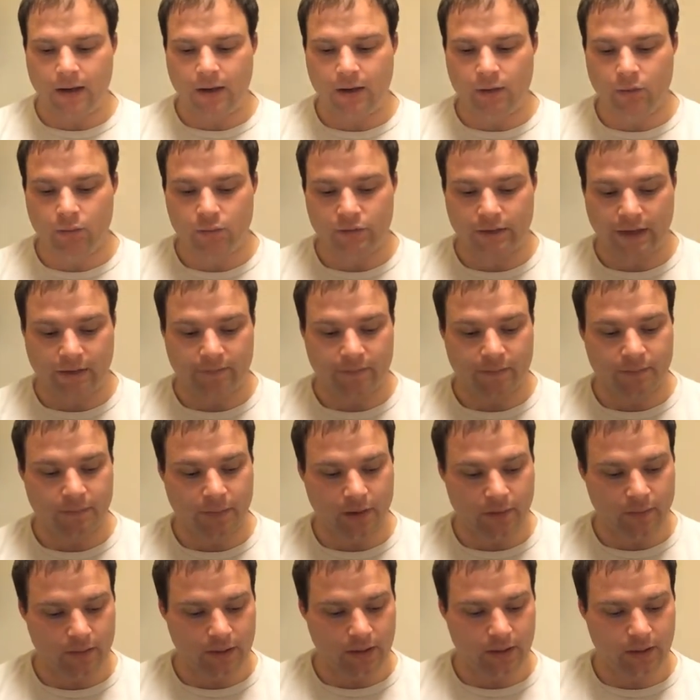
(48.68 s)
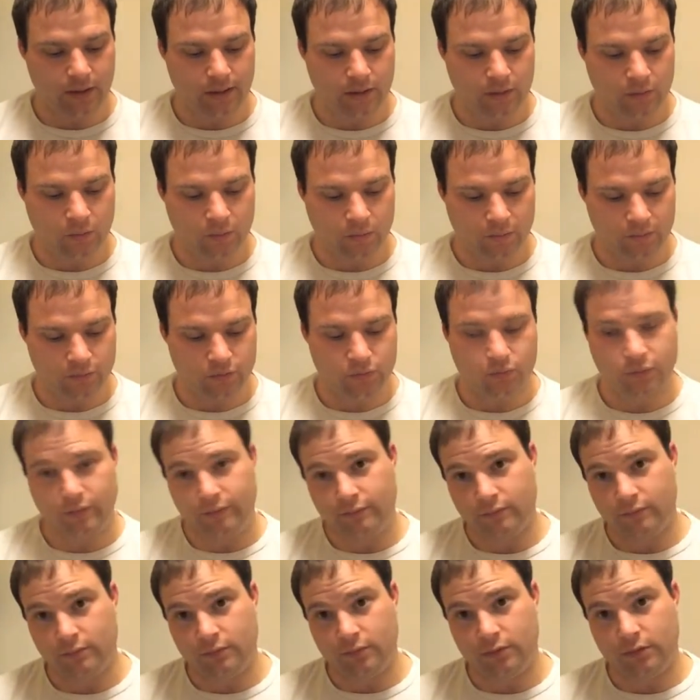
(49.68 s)
Called David Bowie, who I'm sure
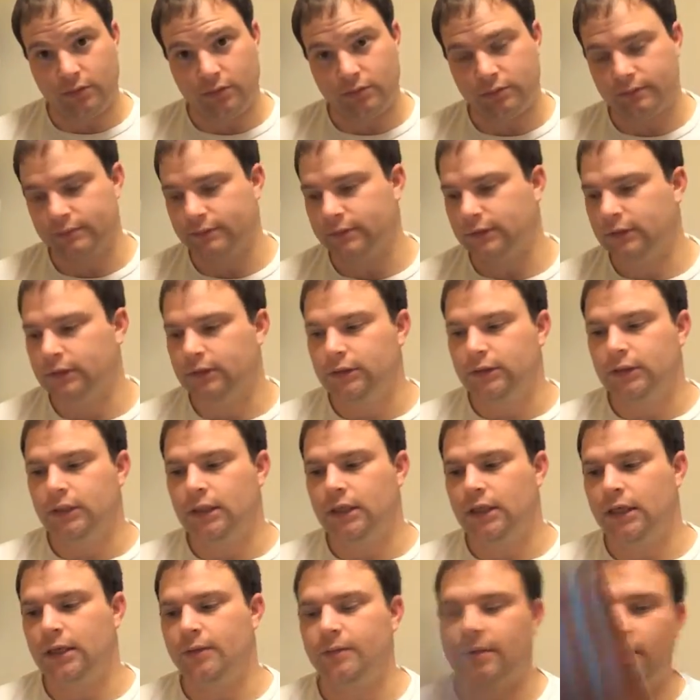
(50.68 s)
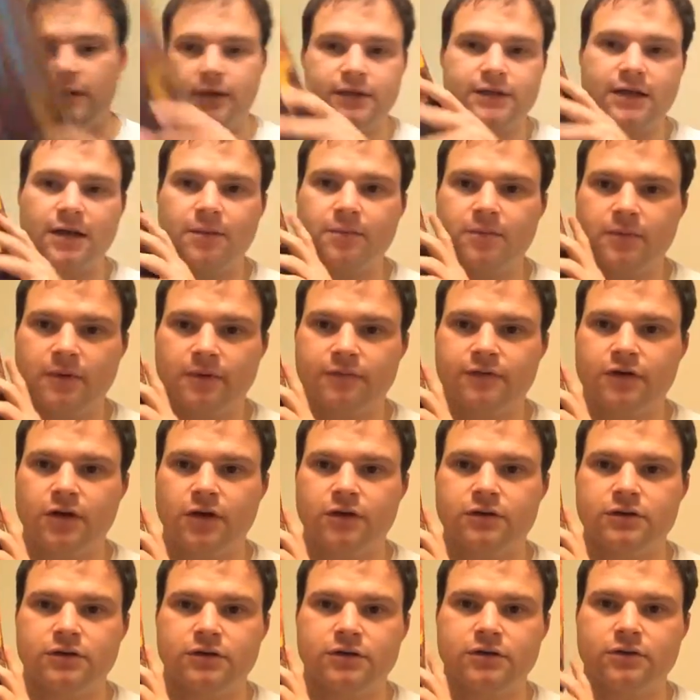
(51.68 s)
you've all heard of. And this album I've
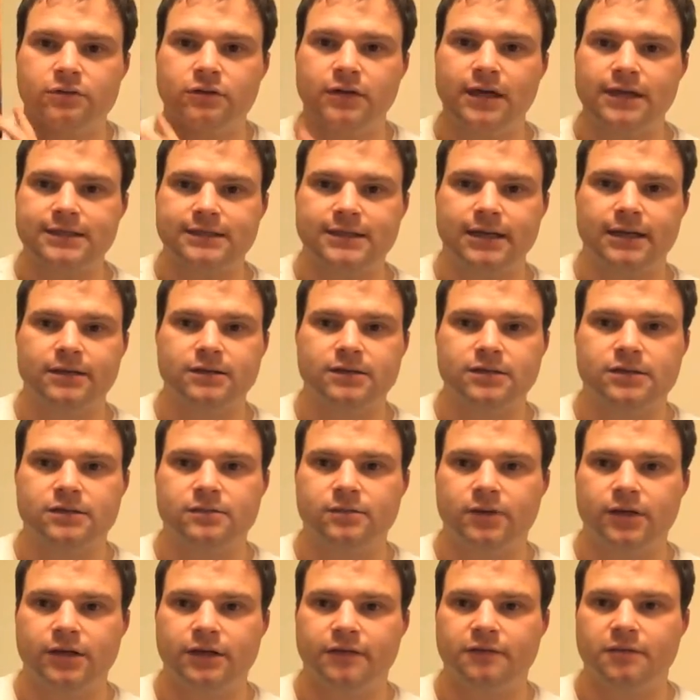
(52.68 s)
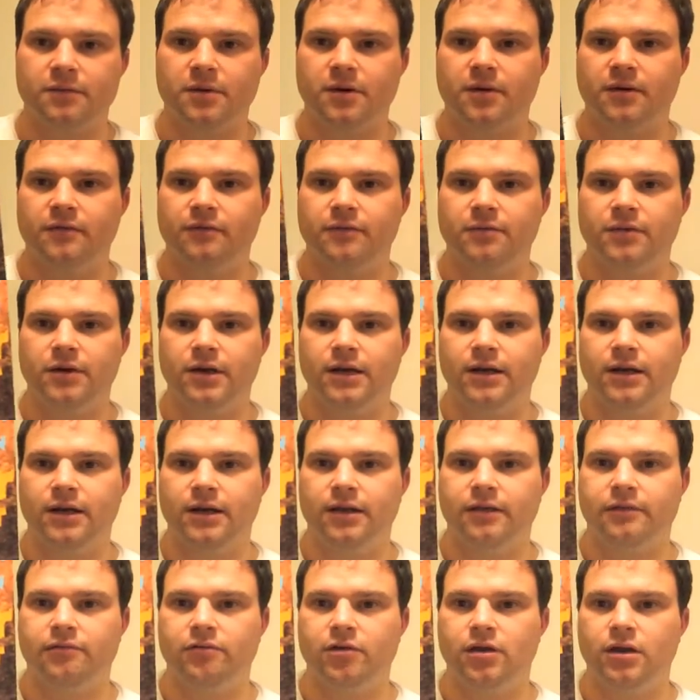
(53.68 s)
chosen is called Let's Dance by David Bowie from
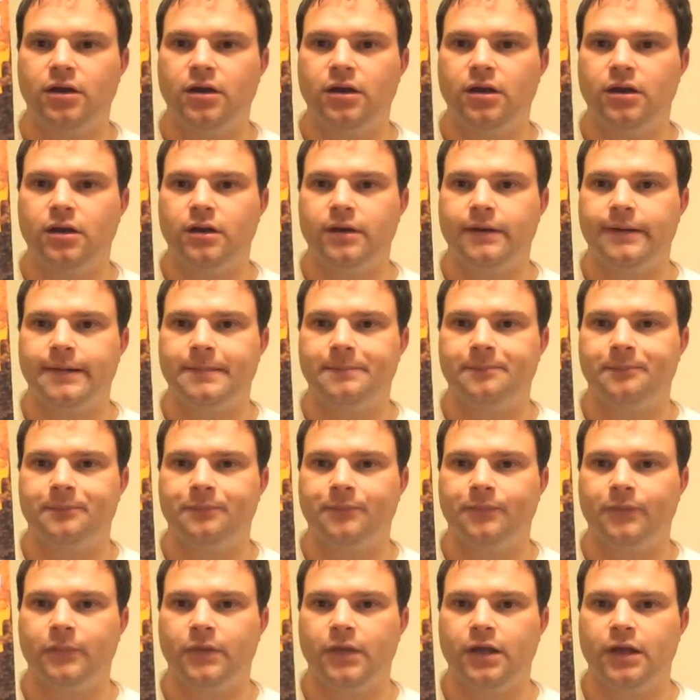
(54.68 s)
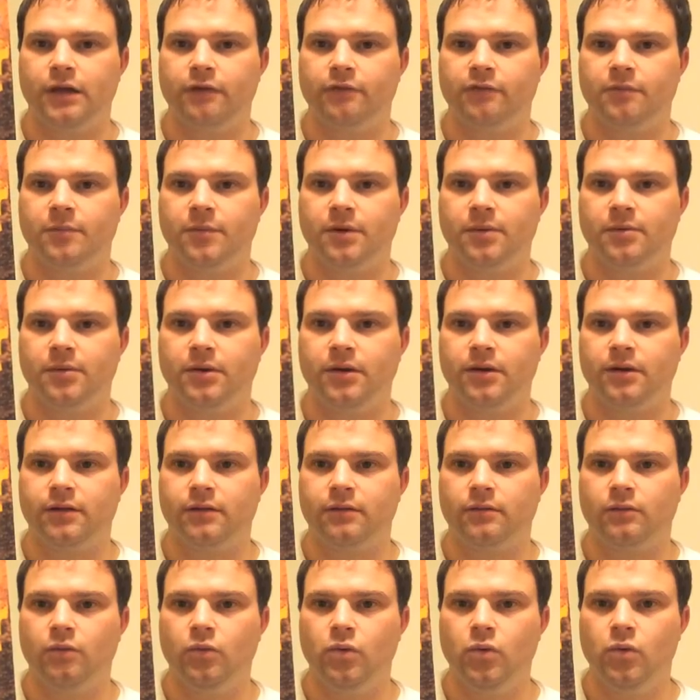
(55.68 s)
1983, the year of my birth.
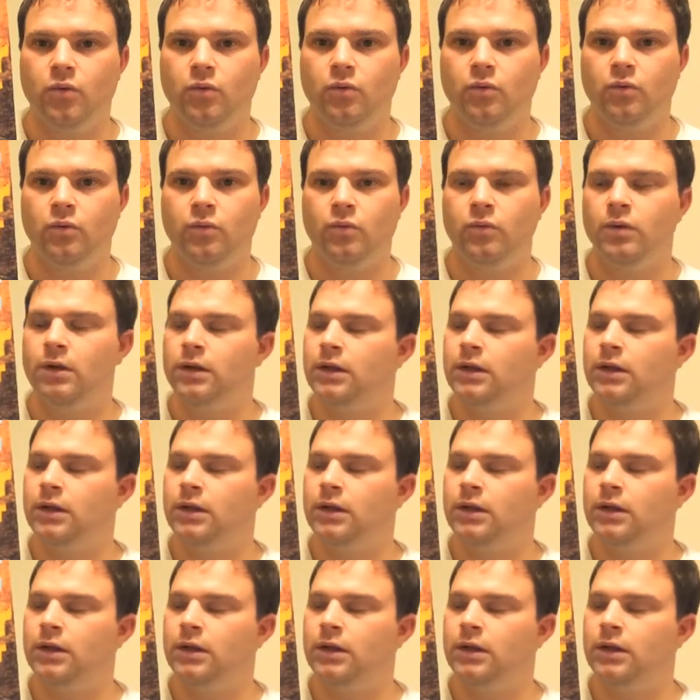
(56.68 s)
Woo!